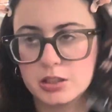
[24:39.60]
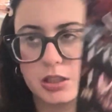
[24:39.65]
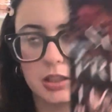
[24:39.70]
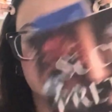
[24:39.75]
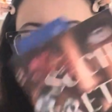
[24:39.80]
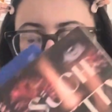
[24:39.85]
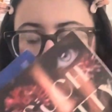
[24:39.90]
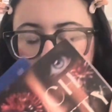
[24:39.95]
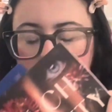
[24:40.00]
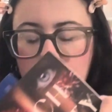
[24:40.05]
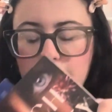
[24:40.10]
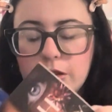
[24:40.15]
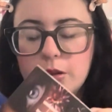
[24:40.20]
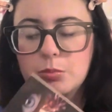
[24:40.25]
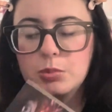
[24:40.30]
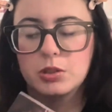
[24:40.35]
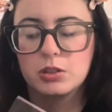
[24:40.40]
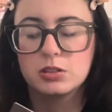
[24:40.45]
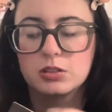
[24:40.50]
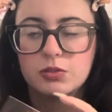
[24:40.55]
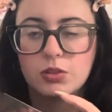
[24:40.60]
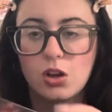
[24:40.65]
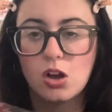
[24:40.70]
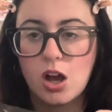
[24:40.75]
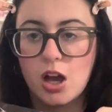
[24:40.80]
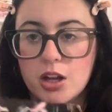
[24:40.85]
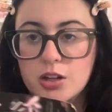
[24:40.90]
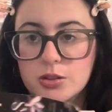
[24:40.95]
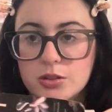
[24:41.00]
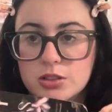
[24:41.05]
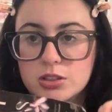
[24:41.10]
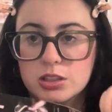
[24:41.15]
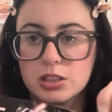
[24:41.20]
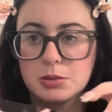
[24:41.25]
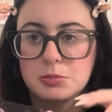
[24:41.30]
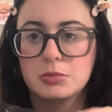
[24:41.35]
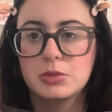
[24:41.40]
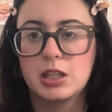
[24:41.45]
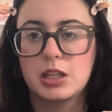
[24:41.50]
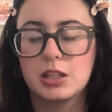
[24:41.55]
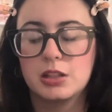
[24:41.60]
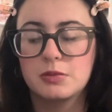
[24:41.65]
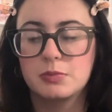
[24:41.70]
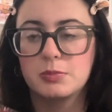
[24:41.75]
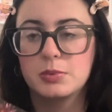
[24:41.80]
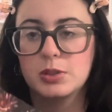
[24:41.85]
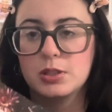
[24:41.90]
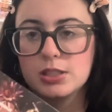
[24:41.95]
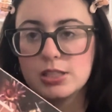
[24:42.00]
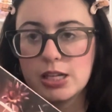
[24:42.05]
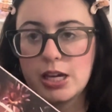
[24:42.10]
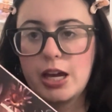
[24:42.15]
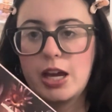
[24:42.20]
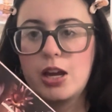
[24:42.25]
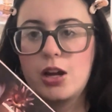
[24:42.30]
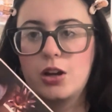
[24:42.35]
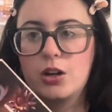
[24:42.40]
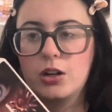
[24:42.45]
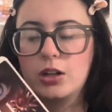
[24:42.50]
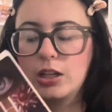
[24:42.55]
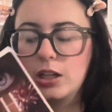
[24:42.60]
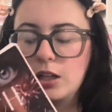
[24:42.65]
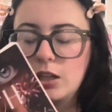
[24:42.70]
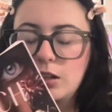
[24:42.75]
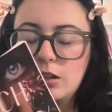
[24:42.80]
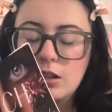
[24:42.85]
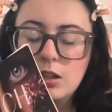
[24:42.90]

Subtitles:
It's not the book's fault. I just am like been tired, and